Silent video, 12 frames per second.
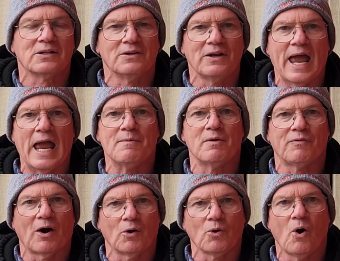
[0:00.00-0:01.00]
the name
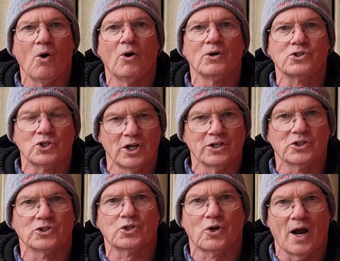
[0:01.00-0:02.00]
of our Lord
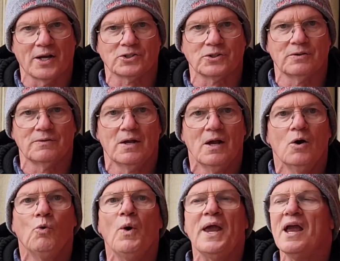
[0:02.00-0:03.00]
Jesus Christ.
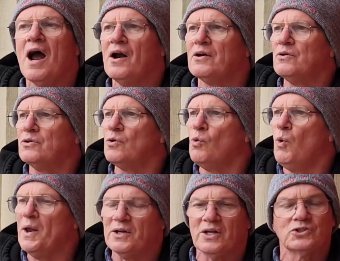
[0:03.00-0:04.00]
We are to
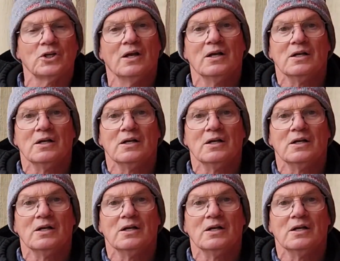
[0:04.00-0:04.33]
witness,